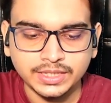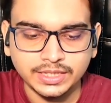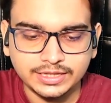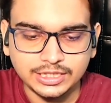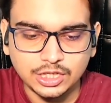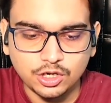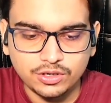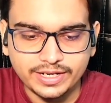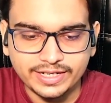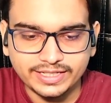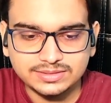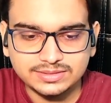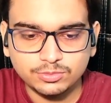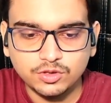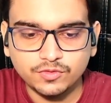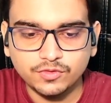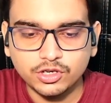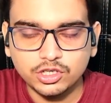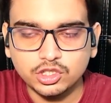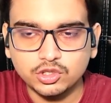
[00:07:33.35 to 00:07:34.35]
Now let's
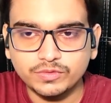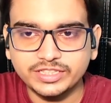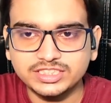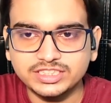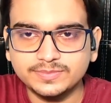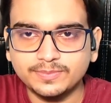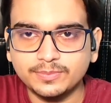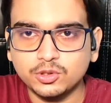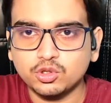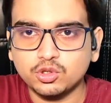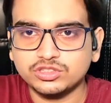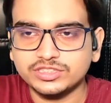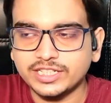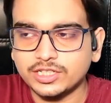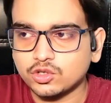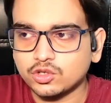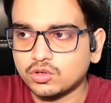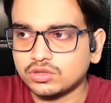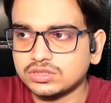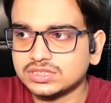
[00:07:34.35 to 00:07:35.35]
move on to its pros
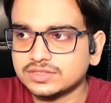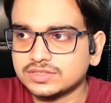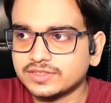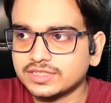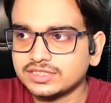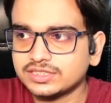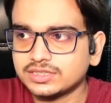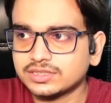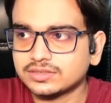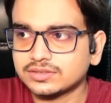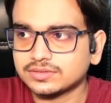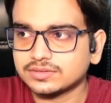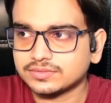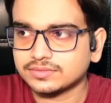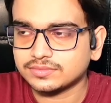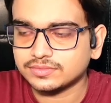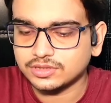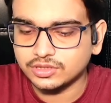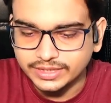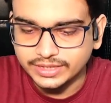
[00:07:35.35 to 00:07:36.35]
and cons first.
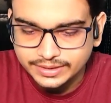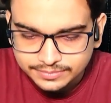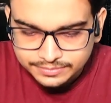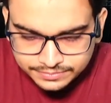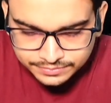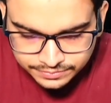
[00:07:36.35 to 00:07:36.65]
Okay.